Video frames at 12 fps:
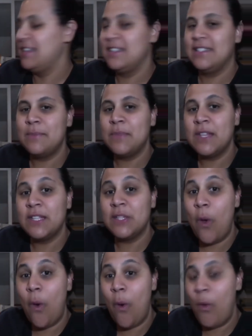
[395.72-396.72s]
something
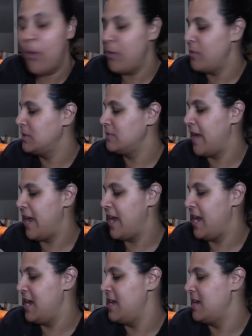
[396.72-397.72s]
to hold,
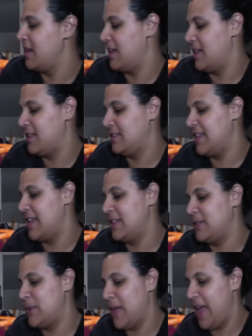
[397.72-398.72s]
right? And say
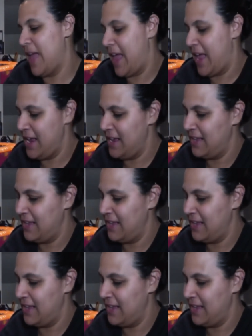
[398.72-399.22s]
it's okay.